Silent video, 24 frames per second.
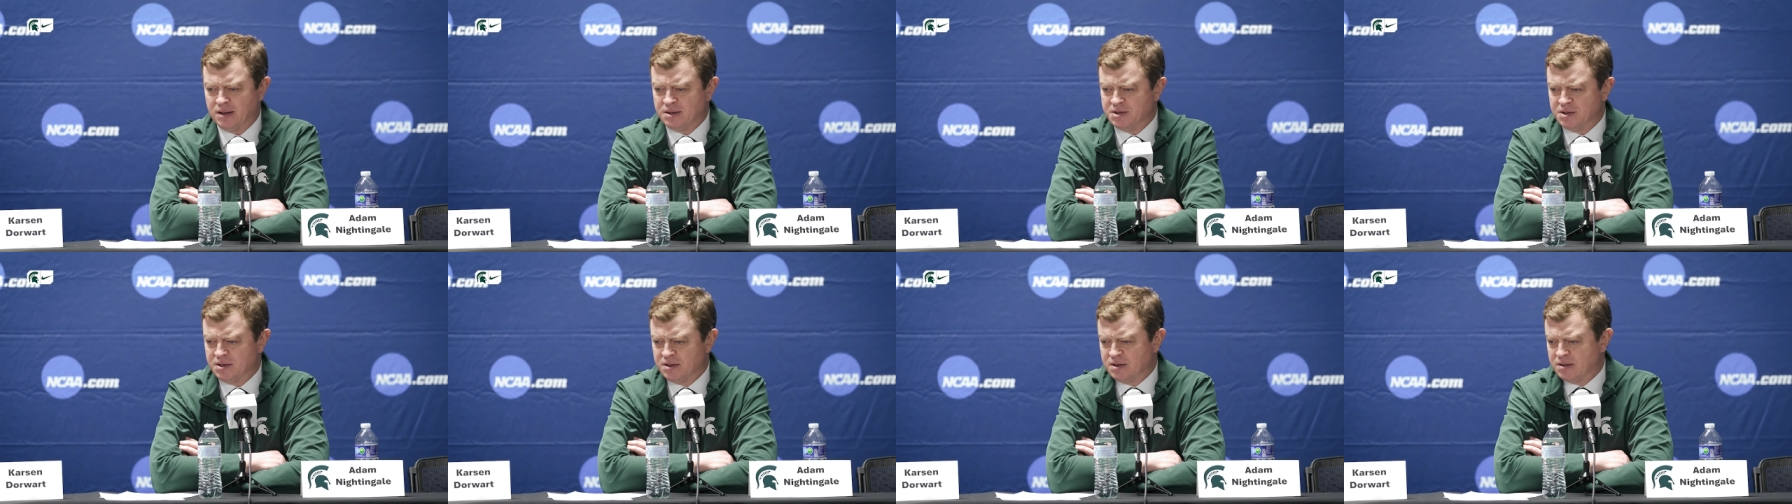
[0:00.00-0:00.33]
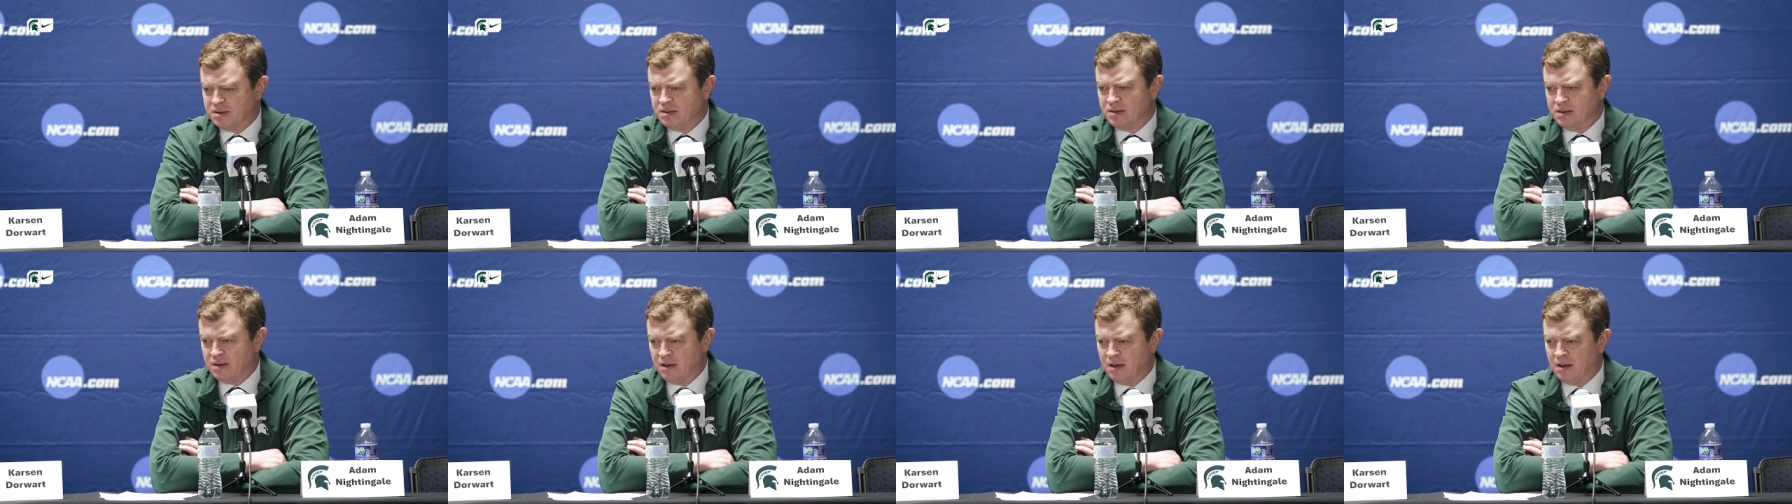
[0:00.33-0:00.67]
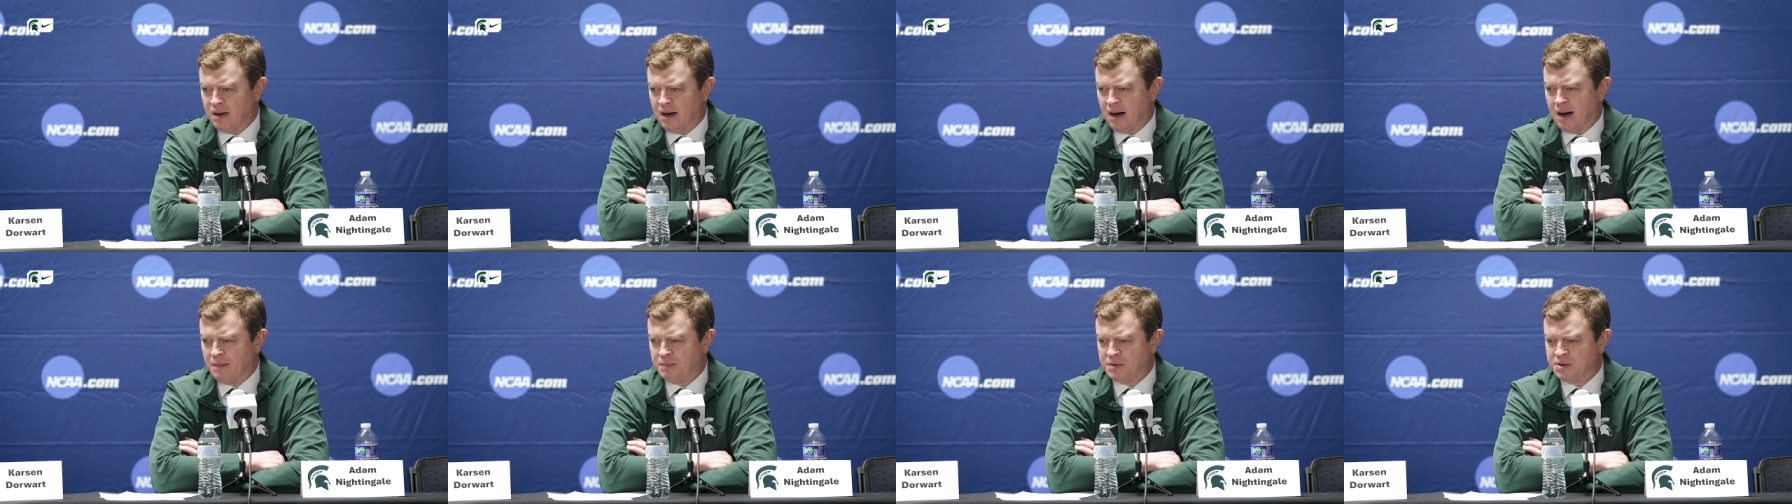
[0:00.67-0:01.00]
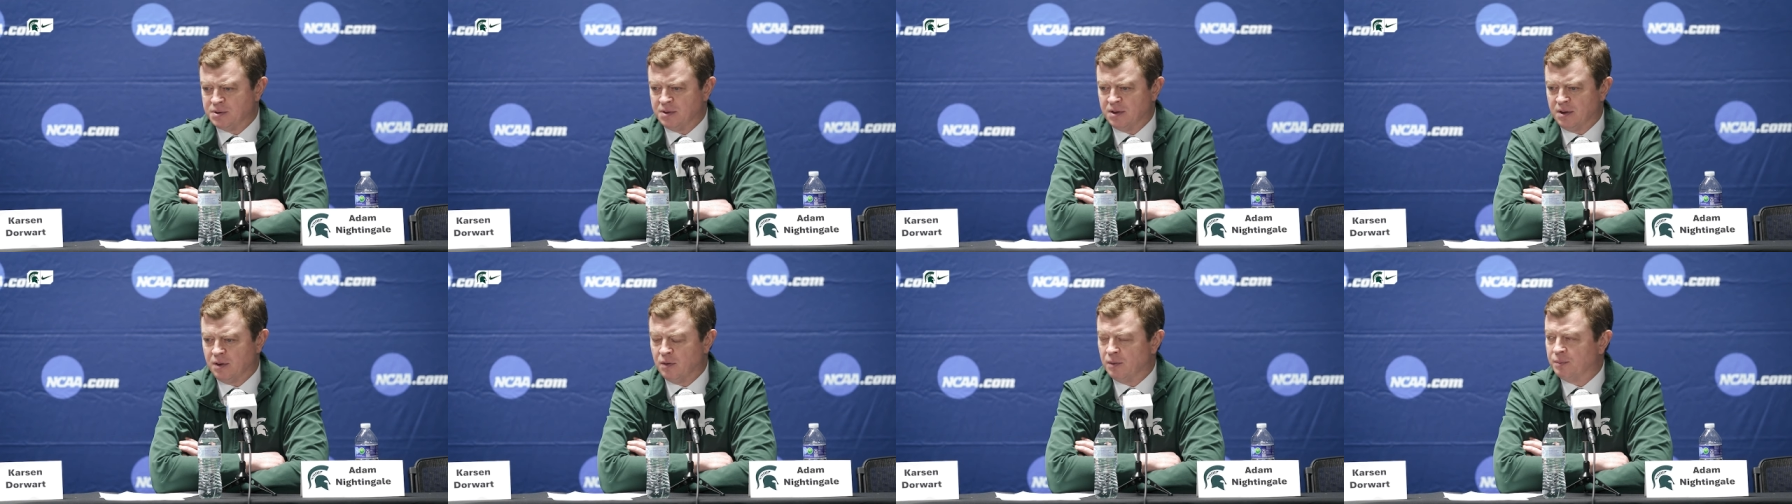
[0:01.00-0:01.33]
It's just an
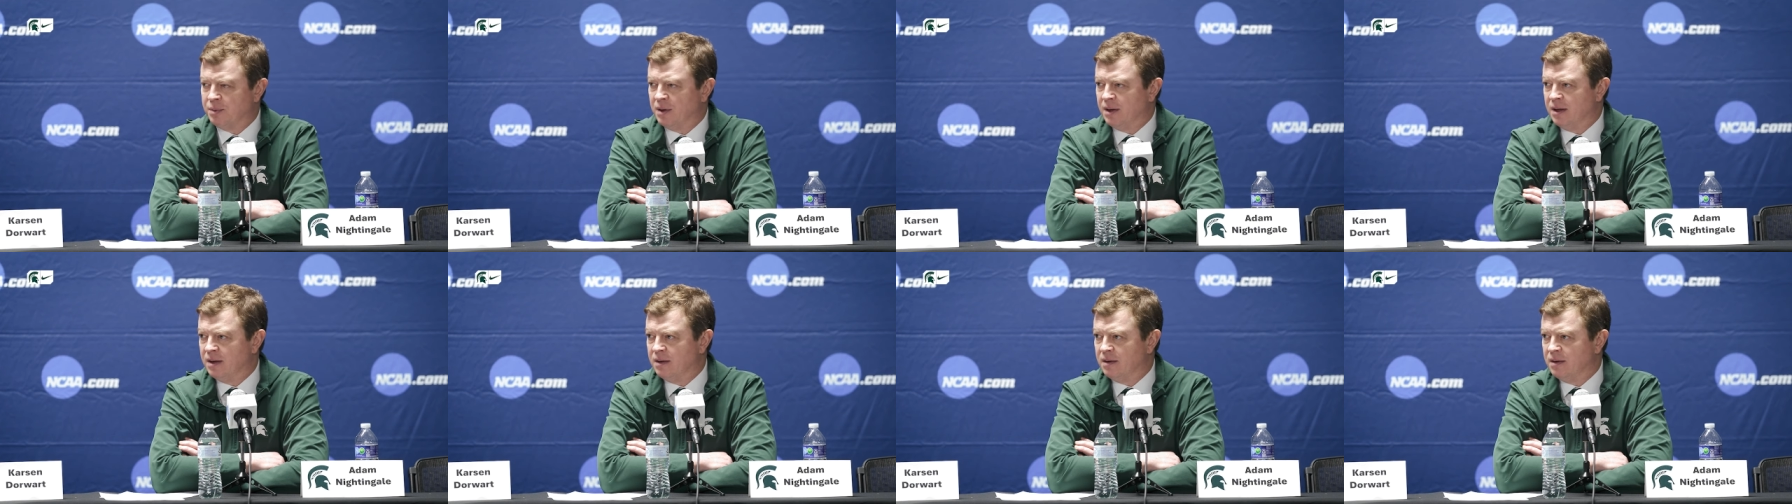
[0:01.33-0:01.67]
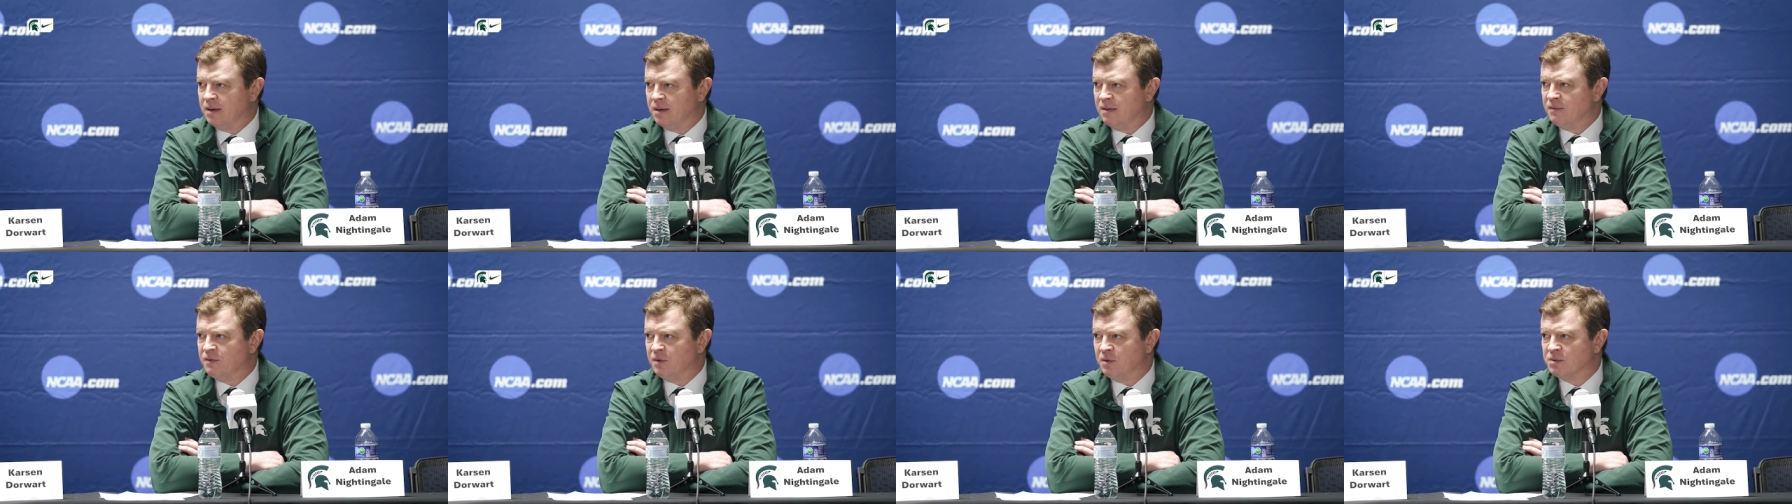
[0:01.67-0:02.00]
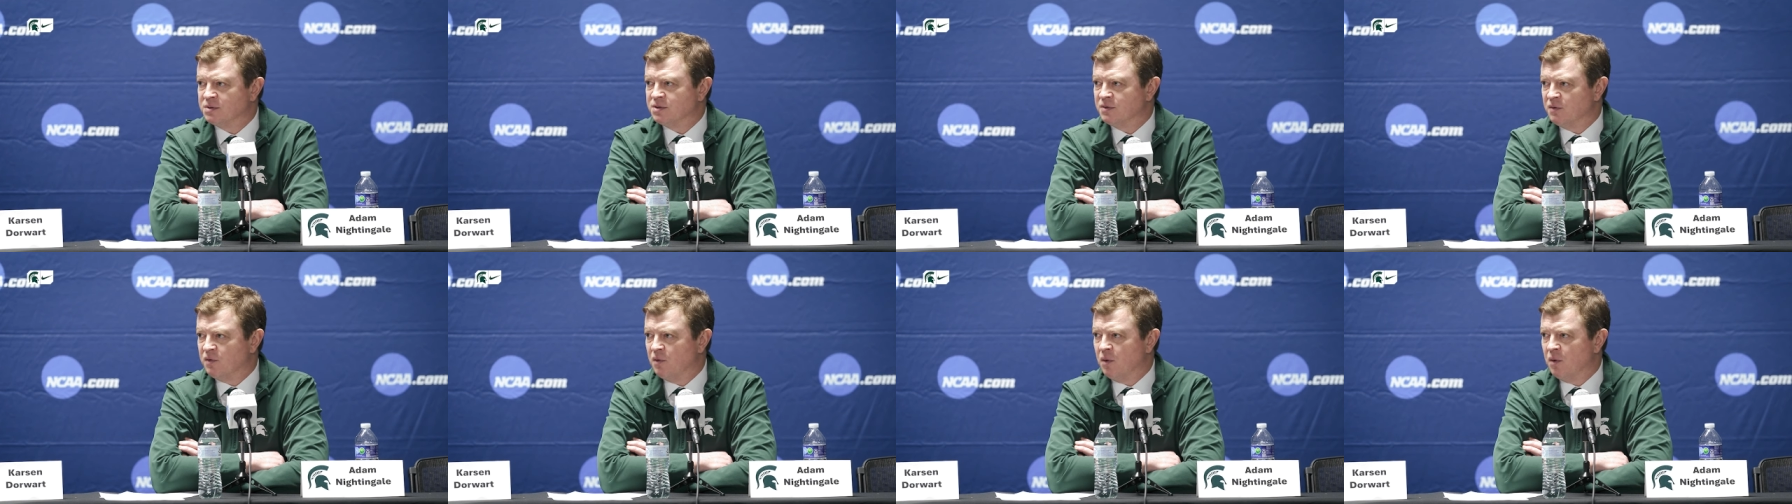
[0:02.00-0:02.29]
opportunity to go play in a Frozen